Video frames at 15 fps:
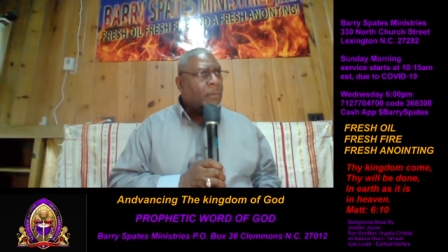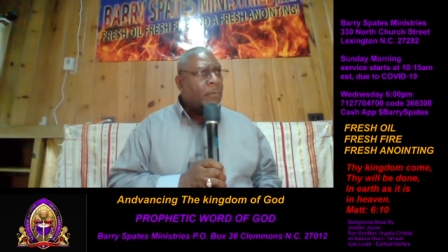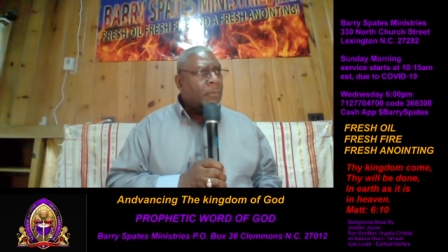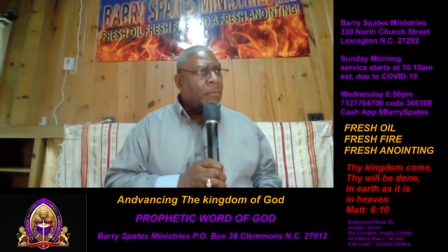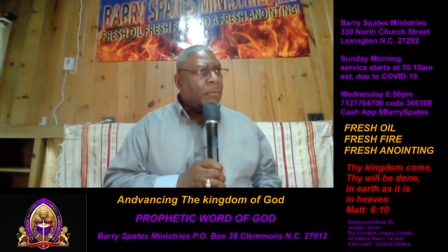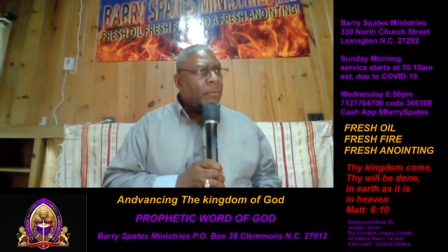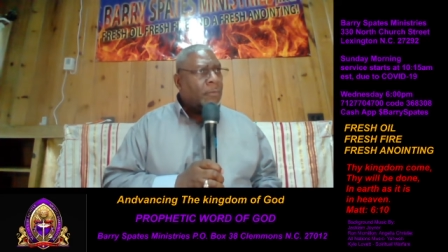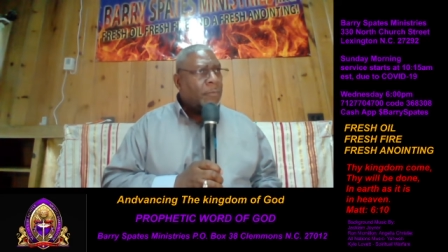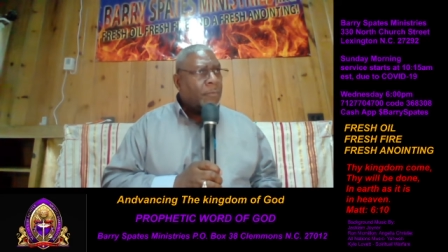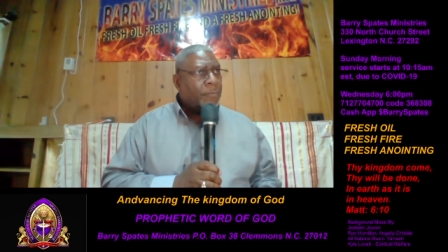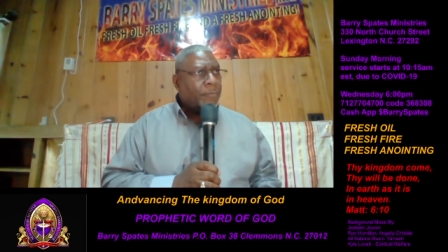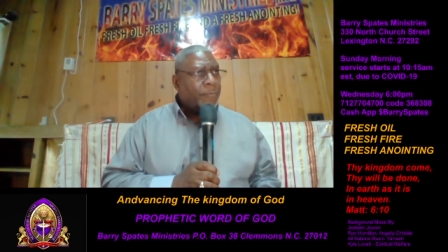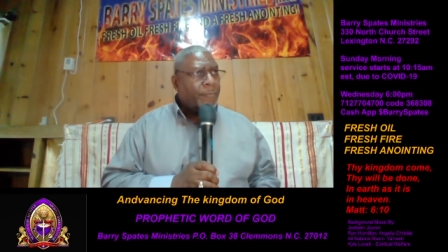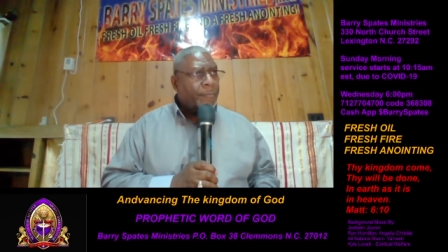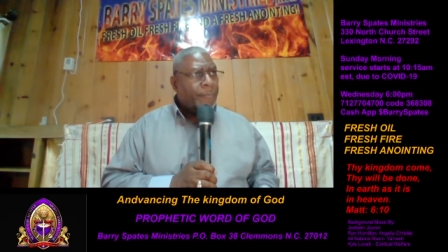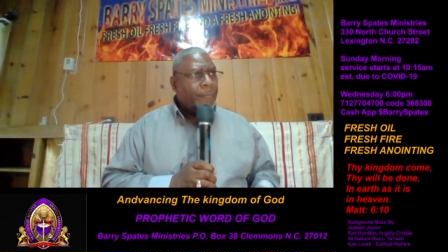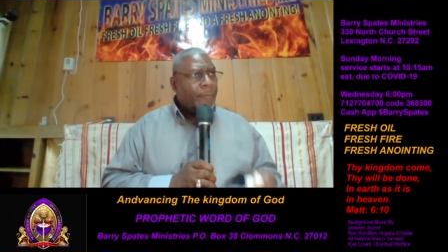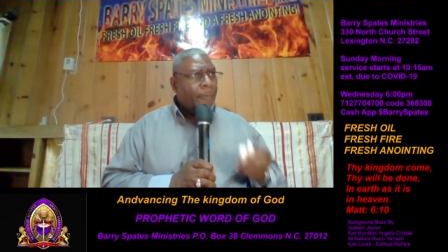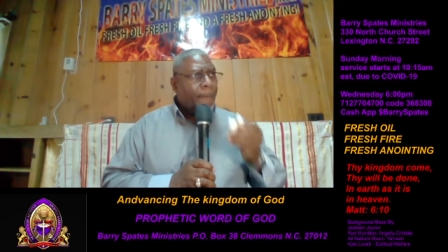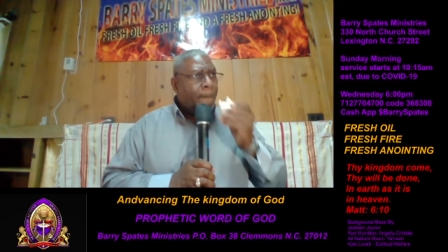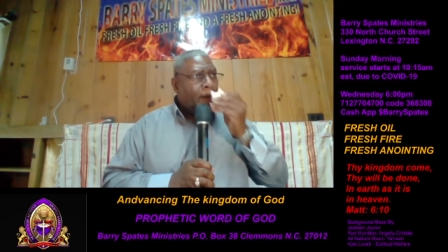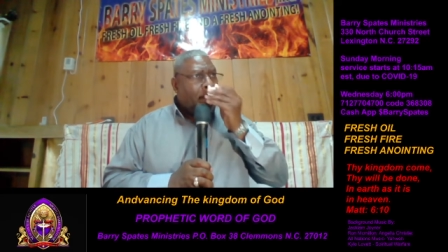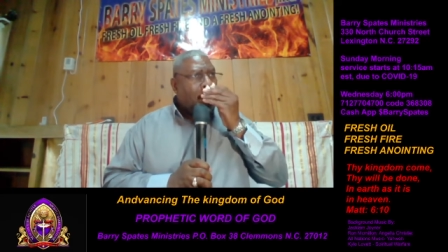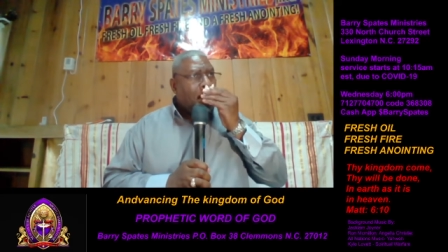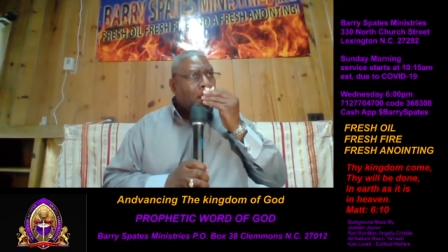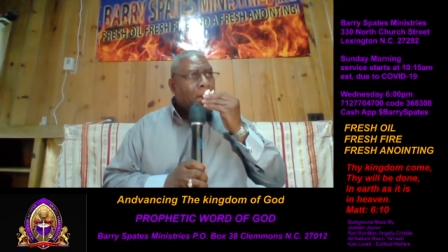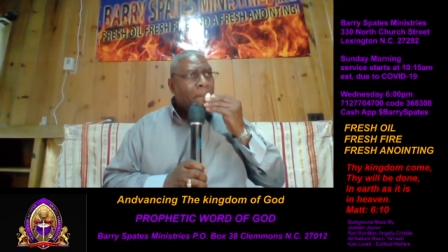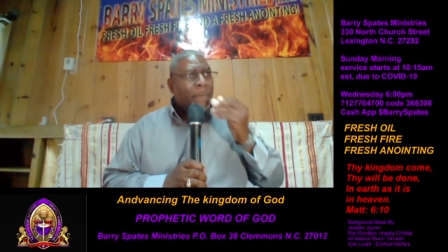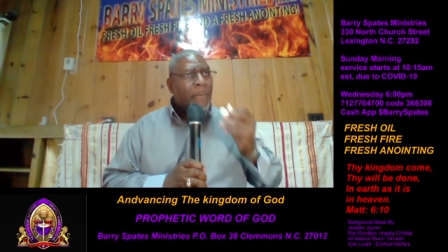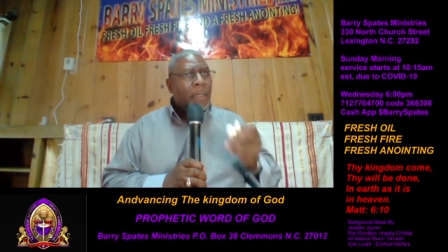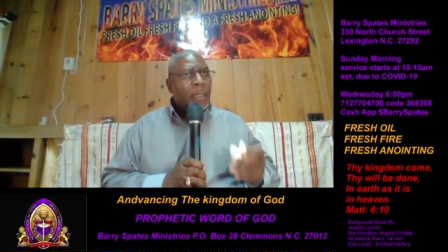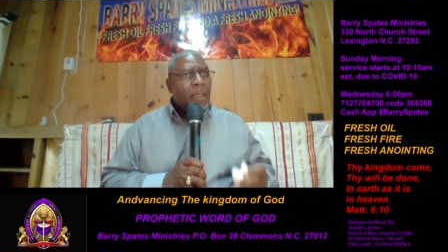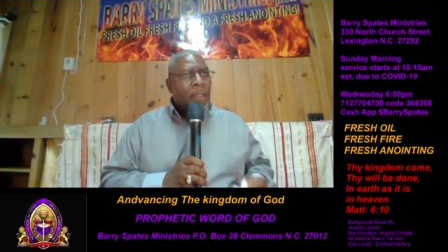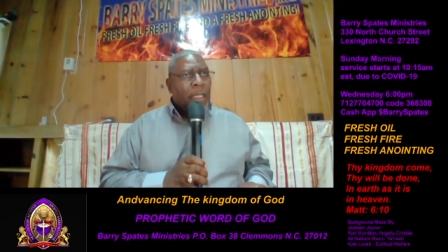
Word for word: Hallelujah. Thank you, Lord.